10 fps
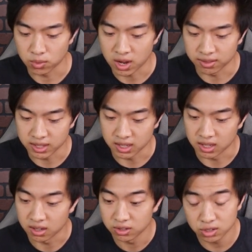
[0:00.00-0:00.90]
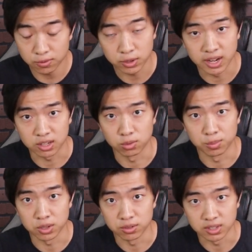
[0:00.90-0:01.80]
while the servo connector we'll
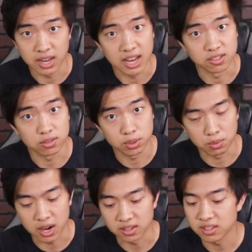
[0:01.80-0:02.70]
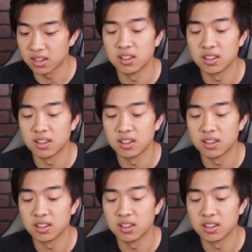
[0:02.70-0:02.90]
be using has three wires.